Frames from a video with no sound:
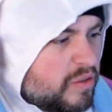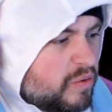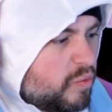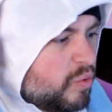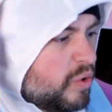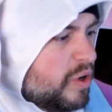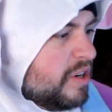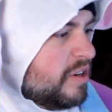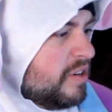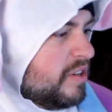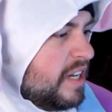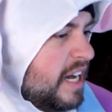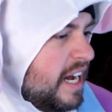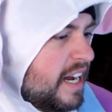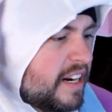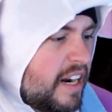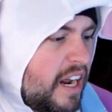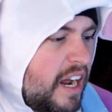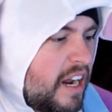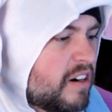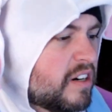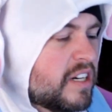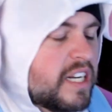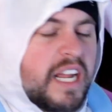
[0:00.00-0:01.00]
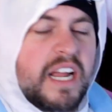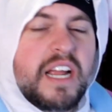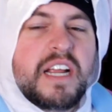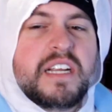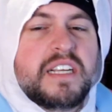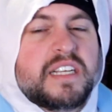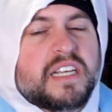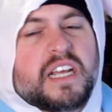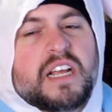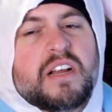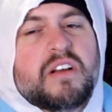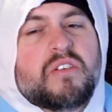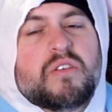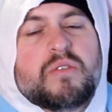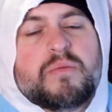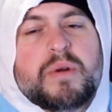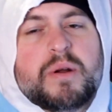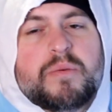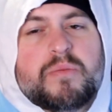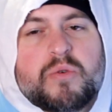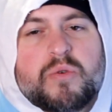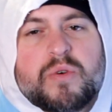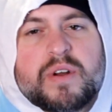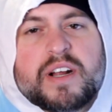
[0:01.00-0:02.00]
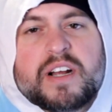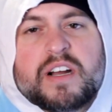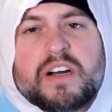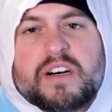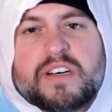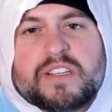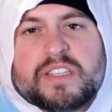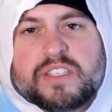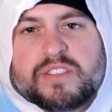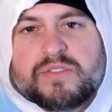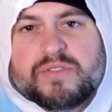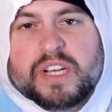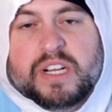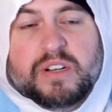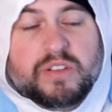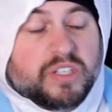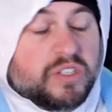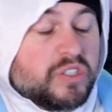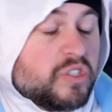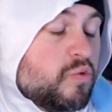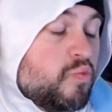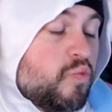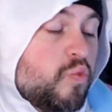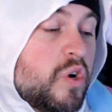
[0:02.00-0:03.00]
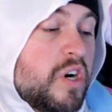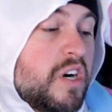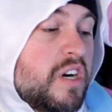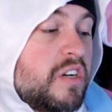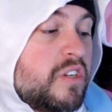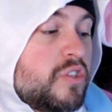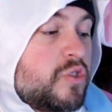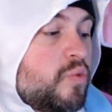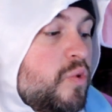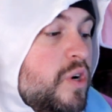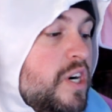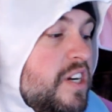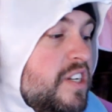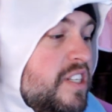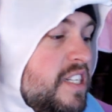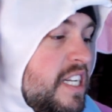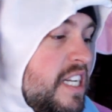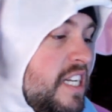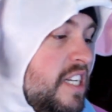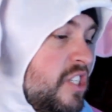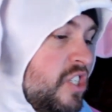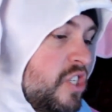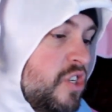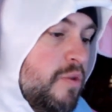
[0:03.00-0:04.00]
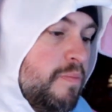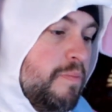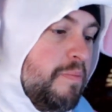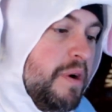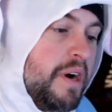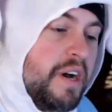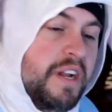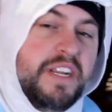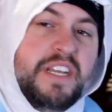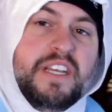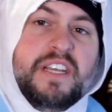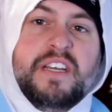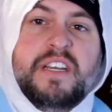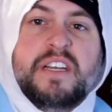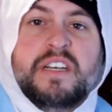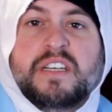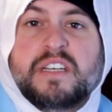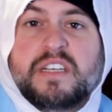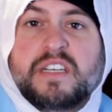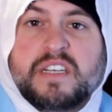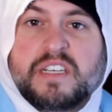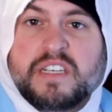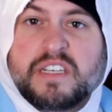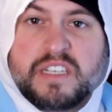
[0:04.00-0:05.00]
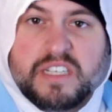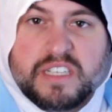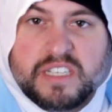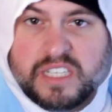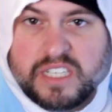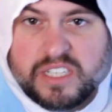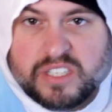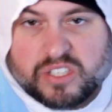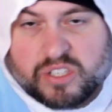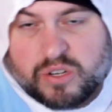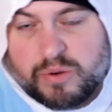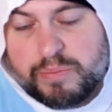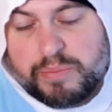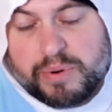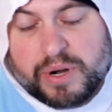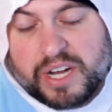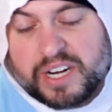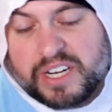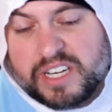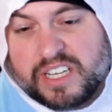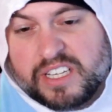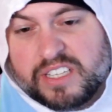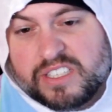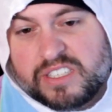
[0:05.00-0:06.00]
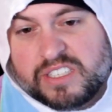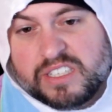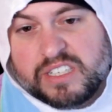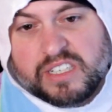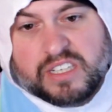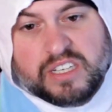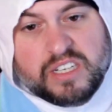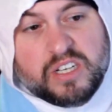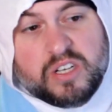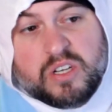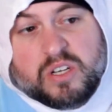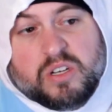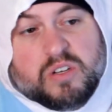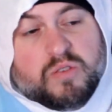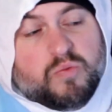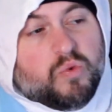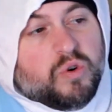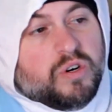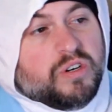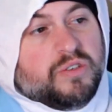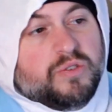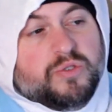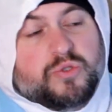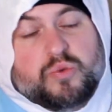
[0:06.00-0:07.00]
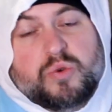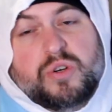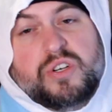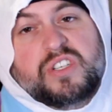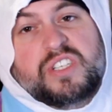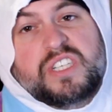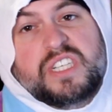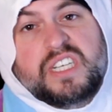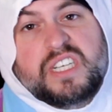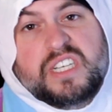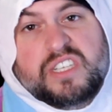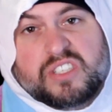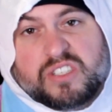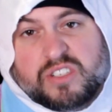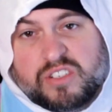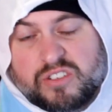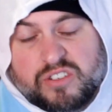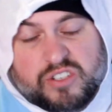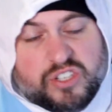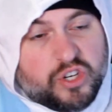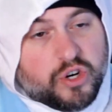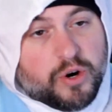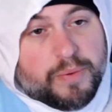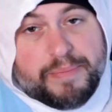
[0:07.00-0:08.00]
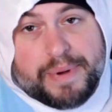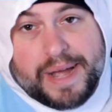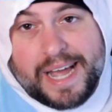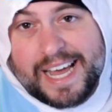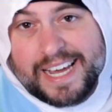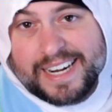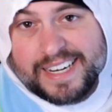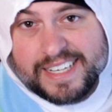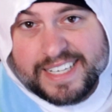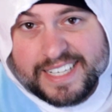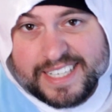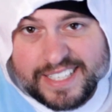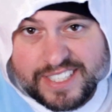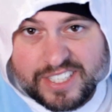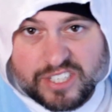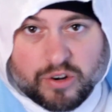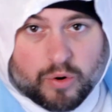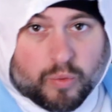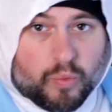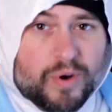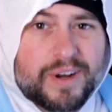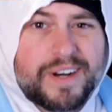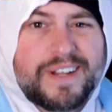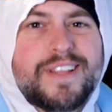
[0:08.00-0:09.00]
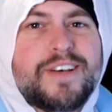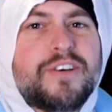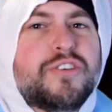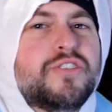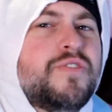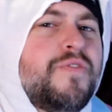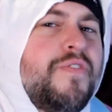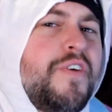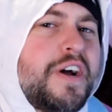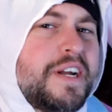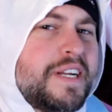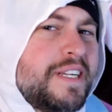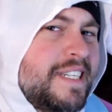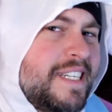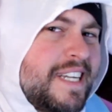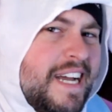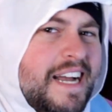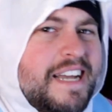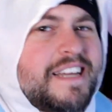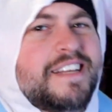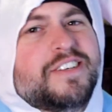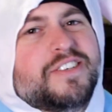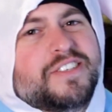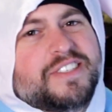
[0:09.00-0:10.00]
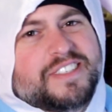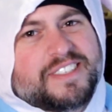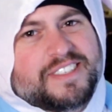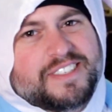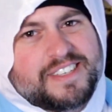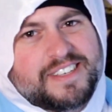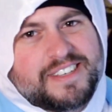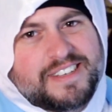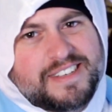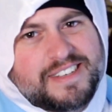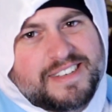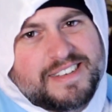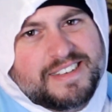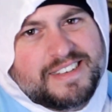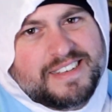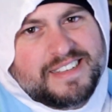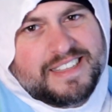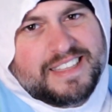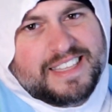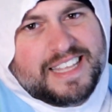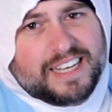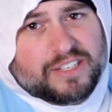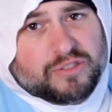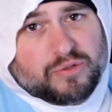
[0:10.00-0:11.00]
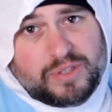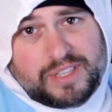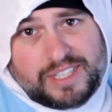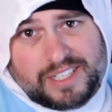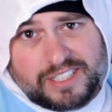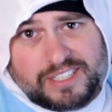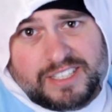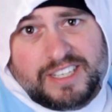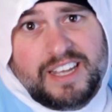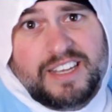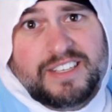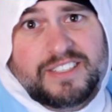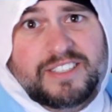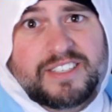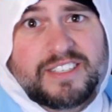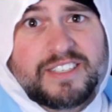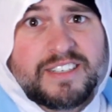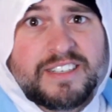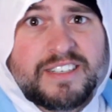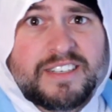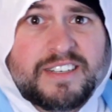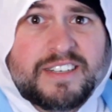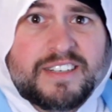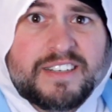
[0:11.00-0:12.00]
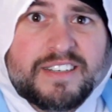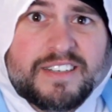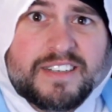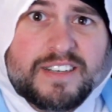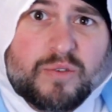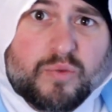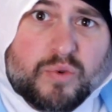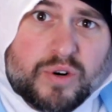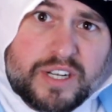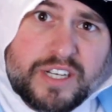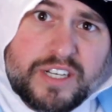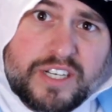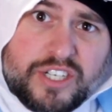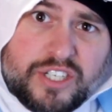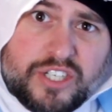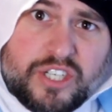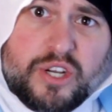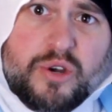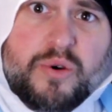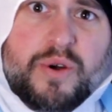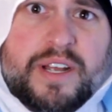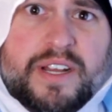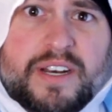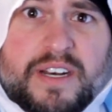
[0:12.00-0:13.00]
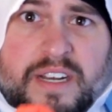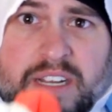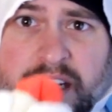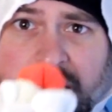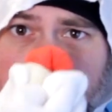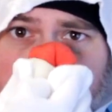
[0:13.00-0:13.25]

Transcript: world, I can't remember what I call these videos. This is world's worst Easter bunny. Easter Bunnies, World's Worst Easter, You're Bad at Easter, one of those fucking titles. That's what this is. We're gonna do it.